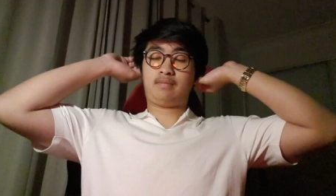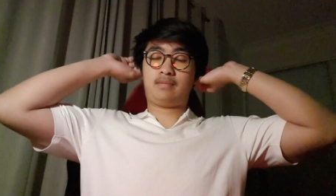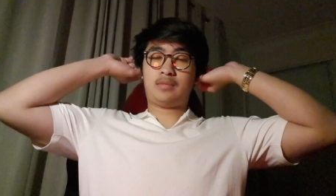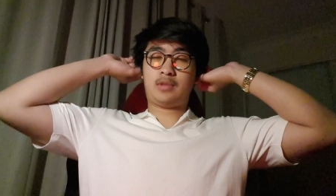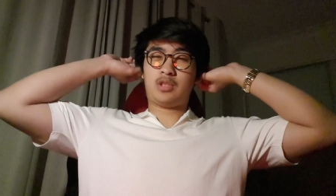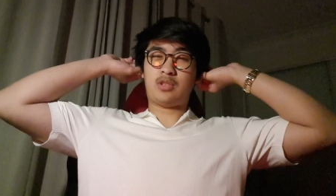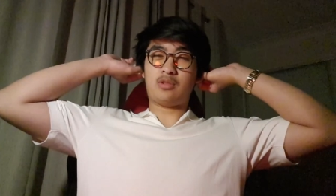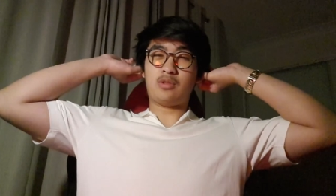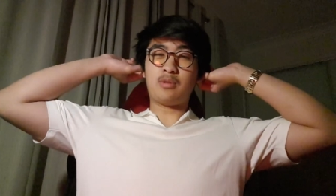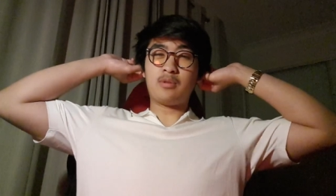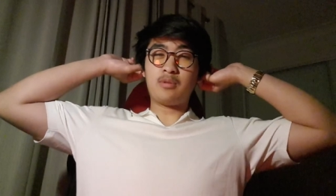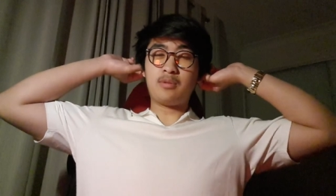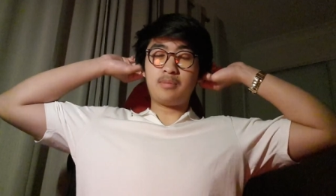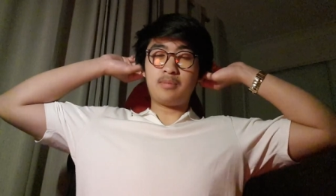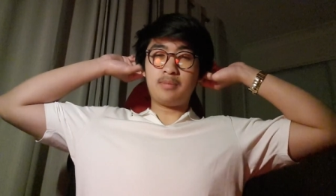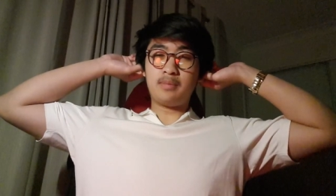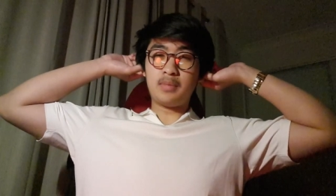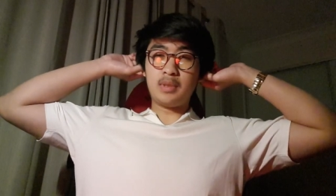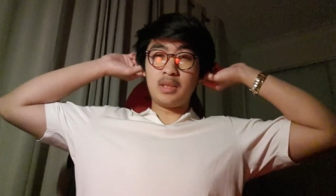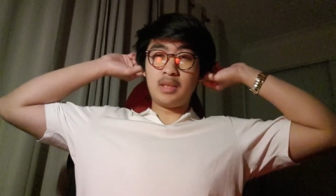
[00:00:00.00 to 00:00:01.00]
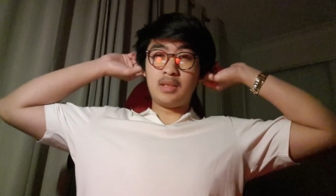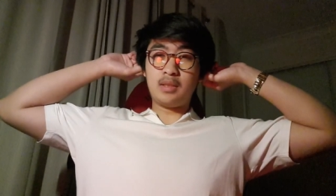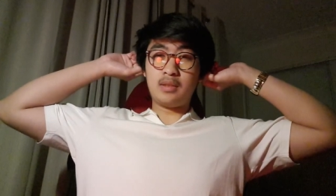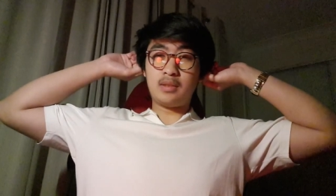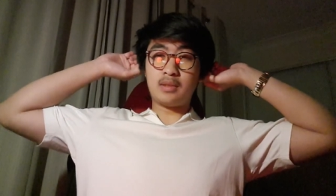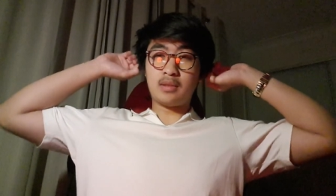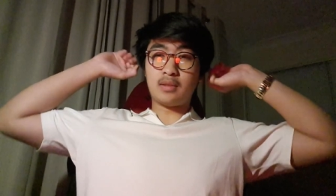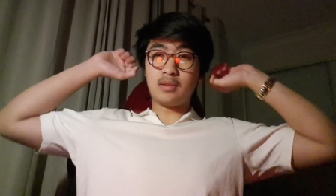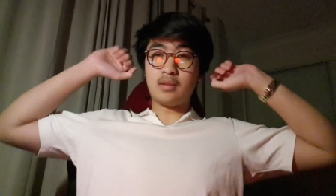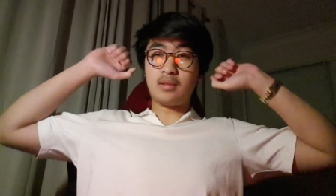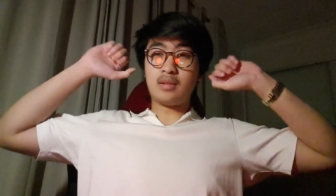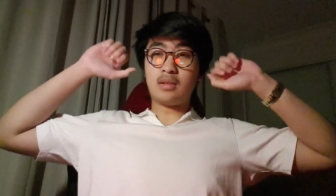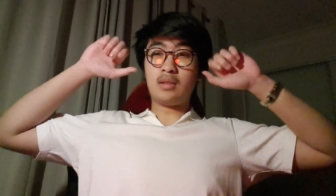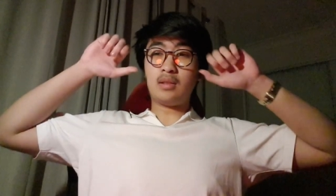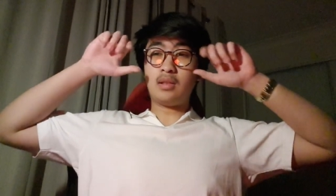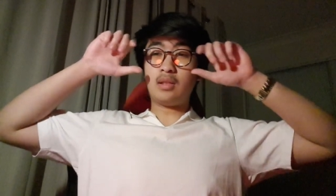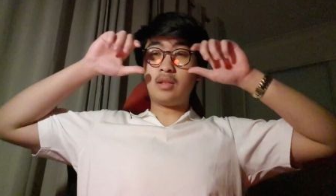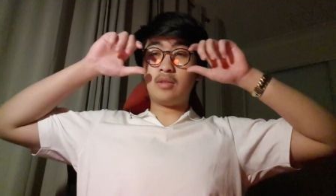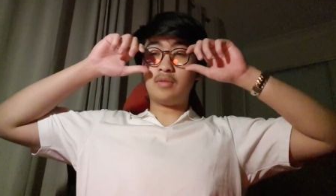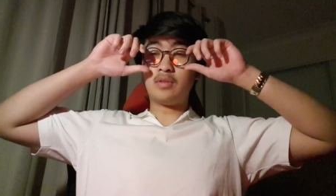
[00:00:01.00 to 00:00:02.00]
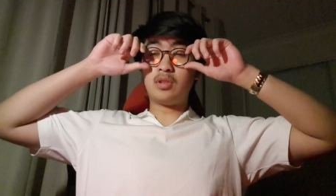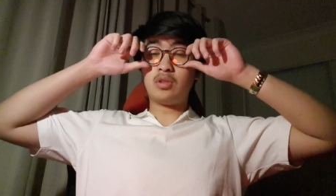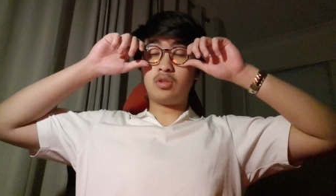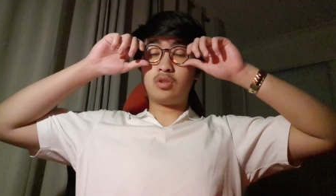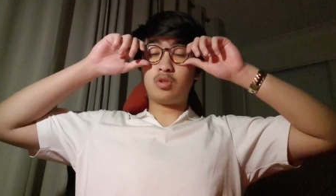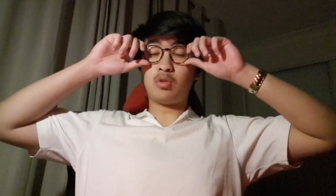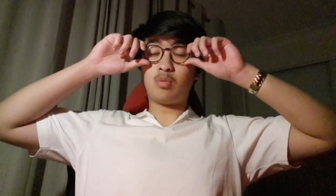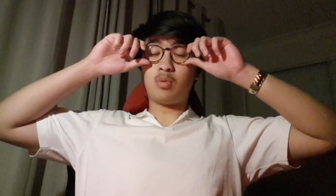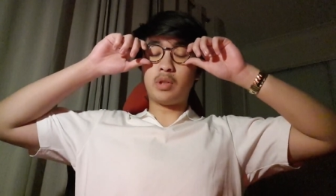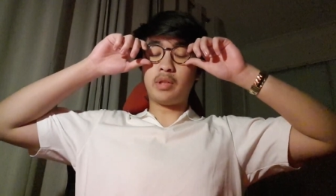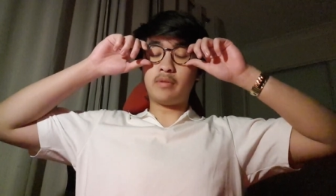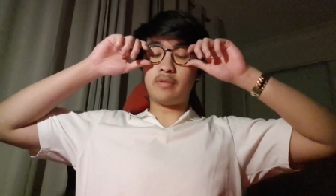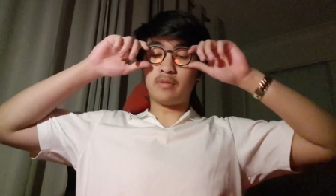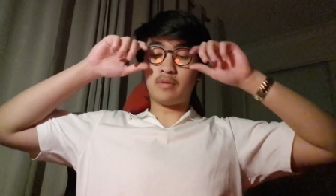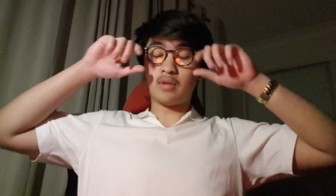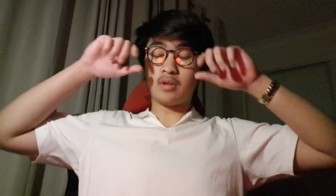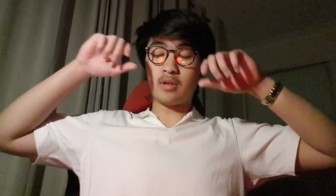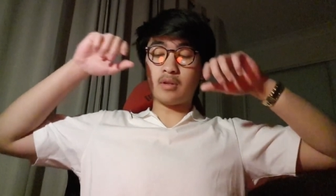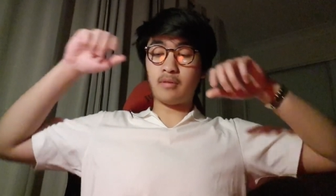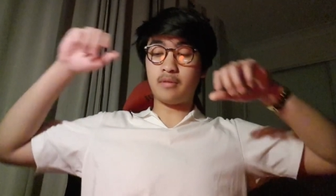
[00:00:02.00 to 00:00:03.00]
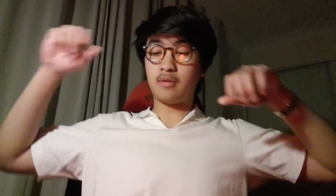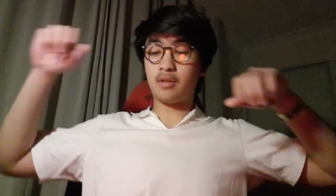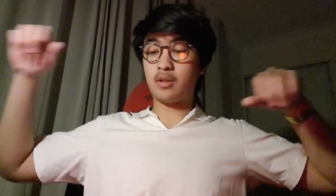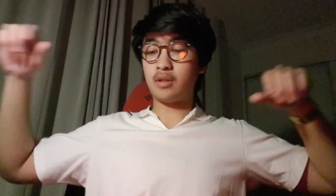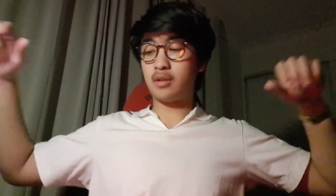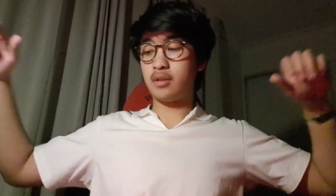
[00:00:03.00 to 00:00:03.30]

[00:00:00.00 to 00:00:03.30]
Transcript: So it is 11:25.